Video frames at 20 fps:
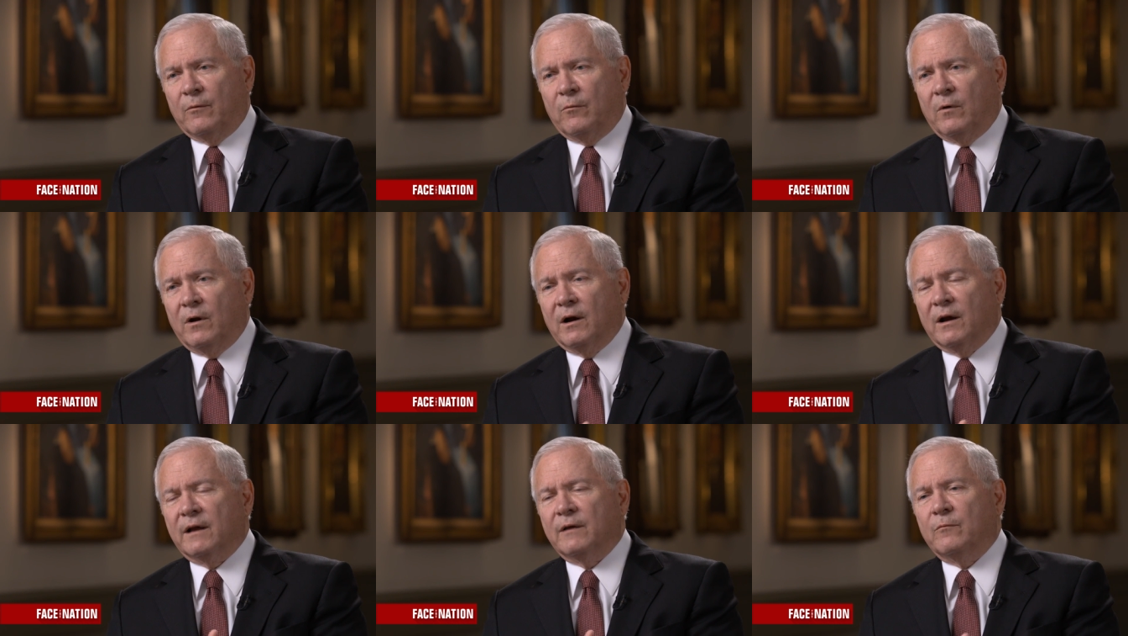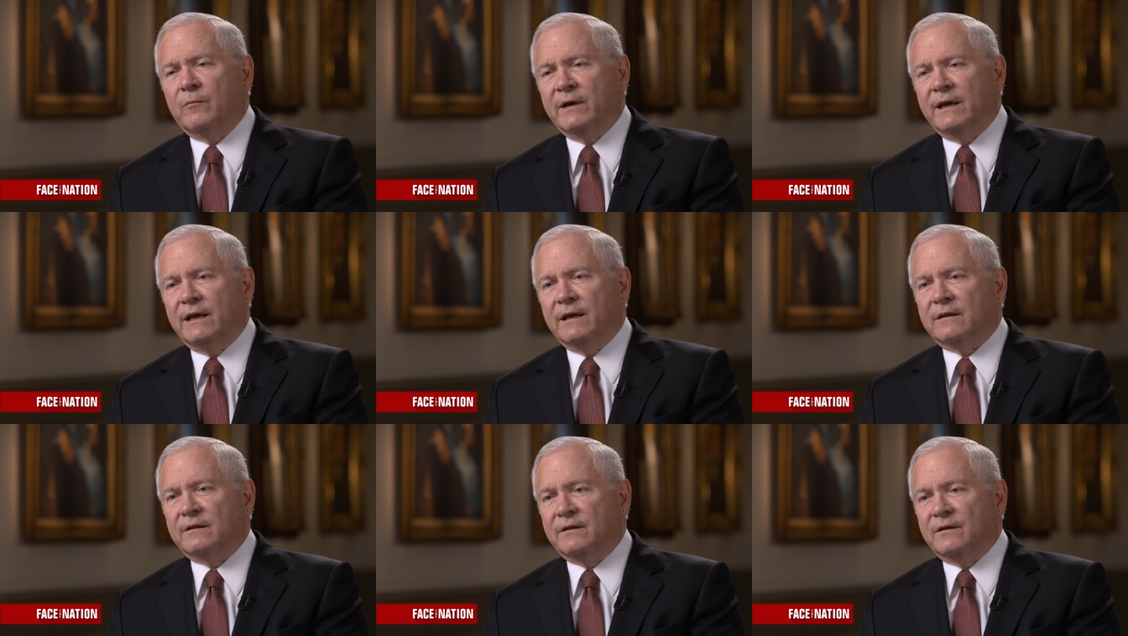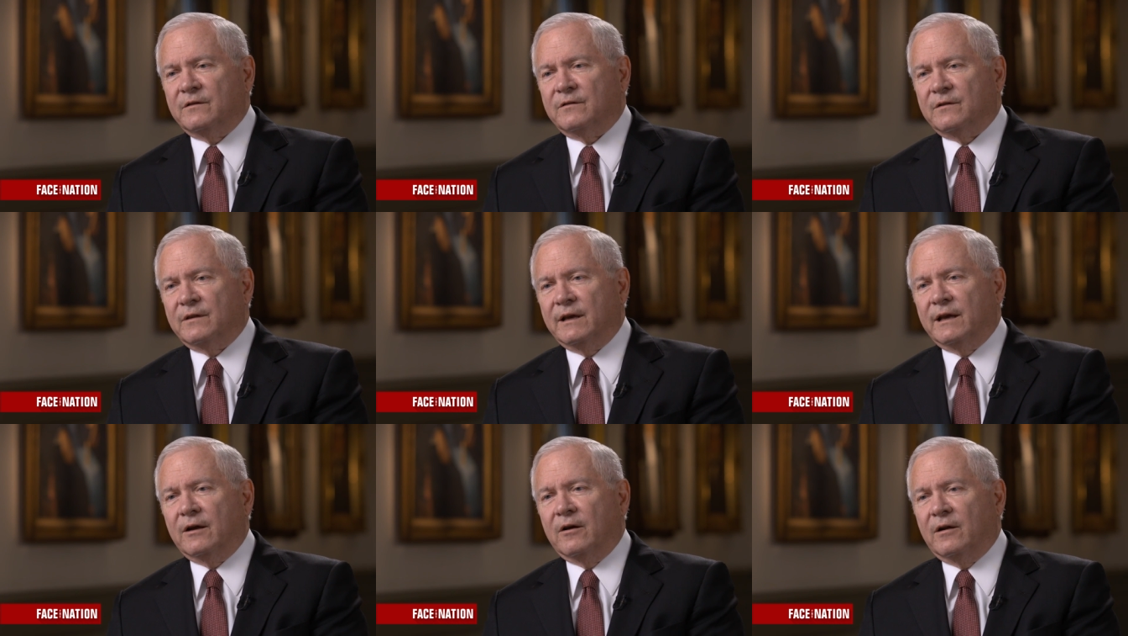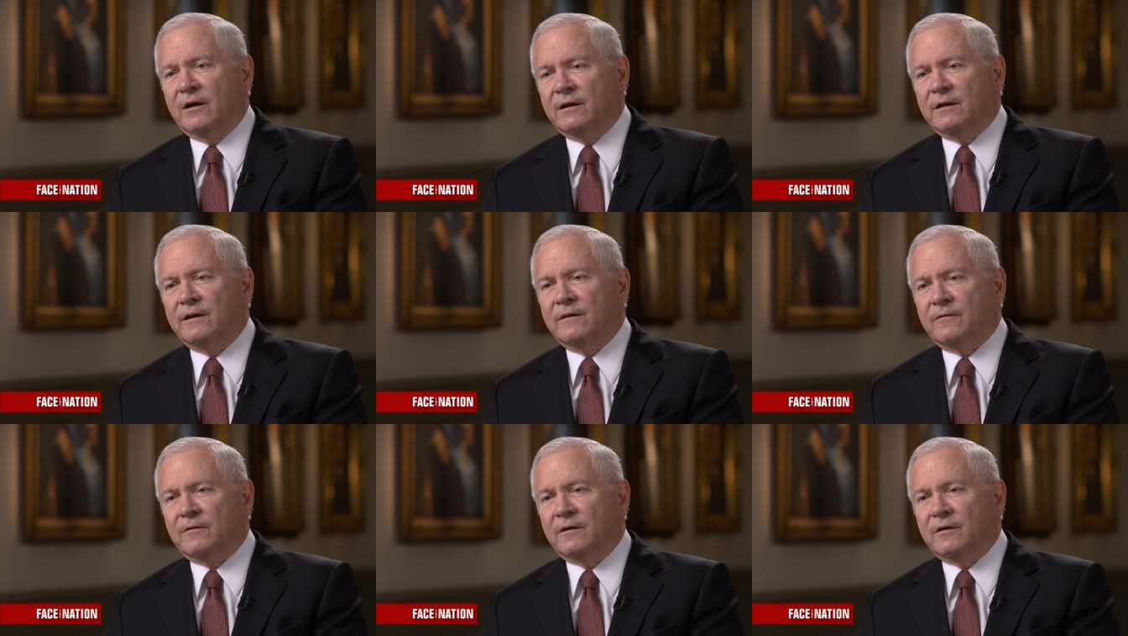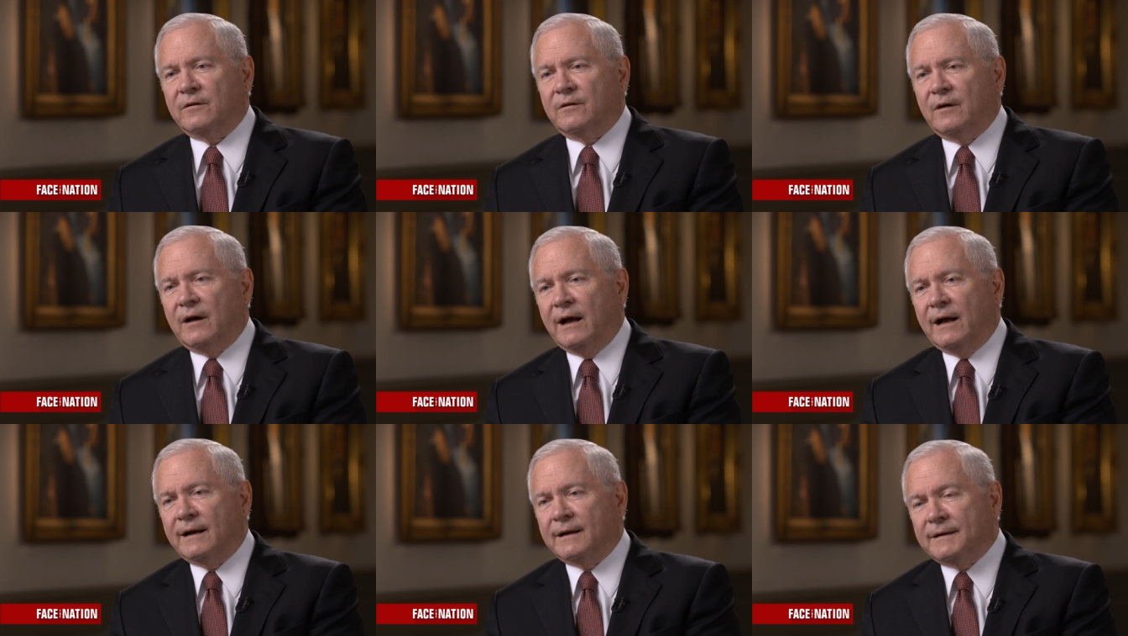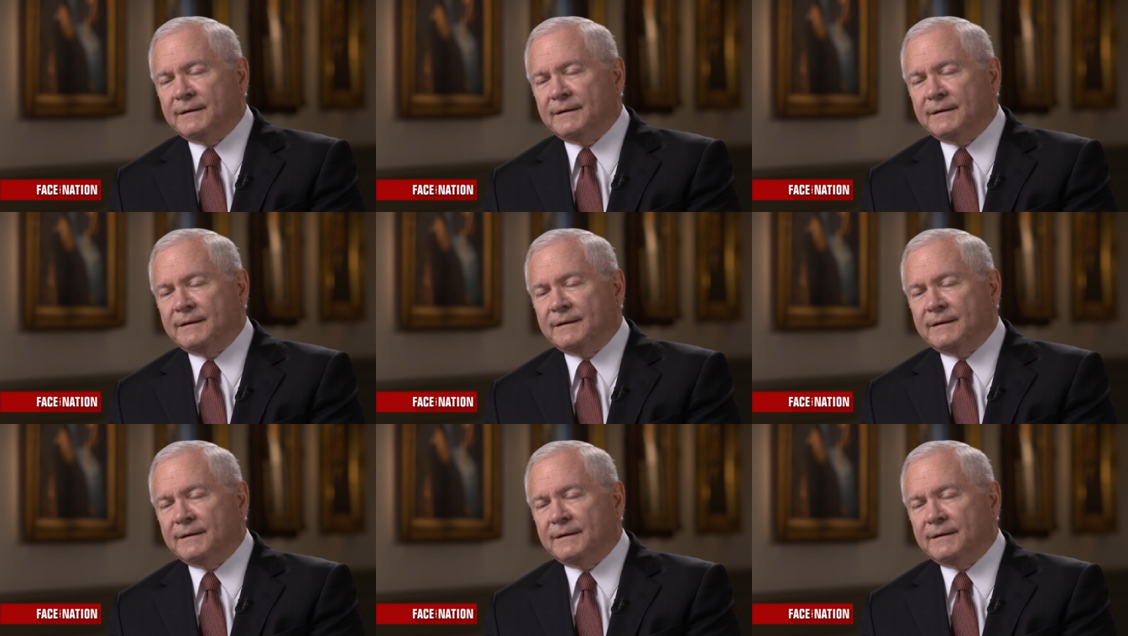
Where can we get this thing on a different track?